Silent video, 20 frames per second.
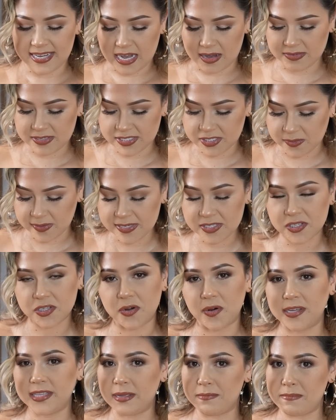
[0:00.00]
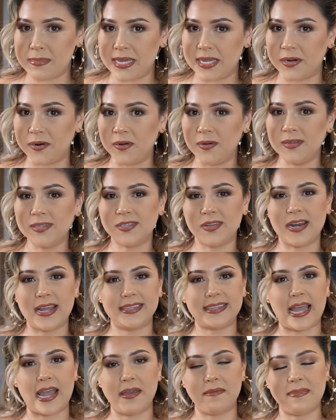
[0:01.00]
Now I'm just going to go in the middle so
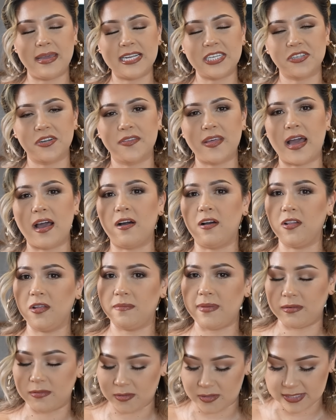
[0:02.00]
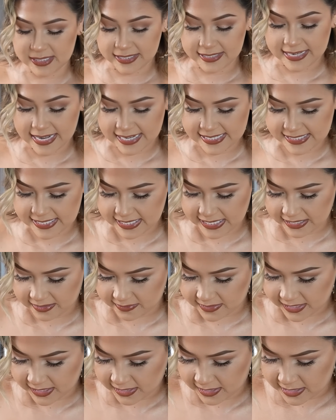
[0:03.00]
like that I make sure that all of my rolls are nice and
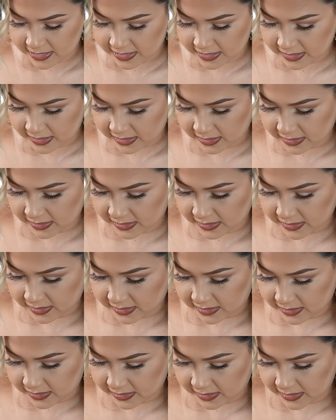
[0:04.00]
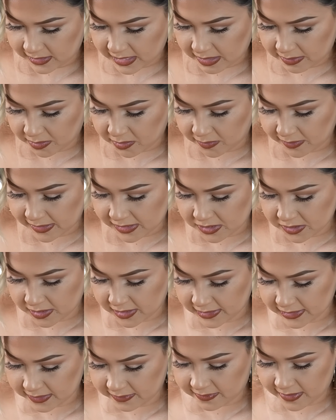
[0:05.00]
even. And I'm going to
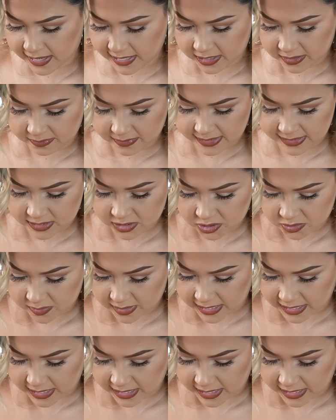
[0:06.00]
divide them into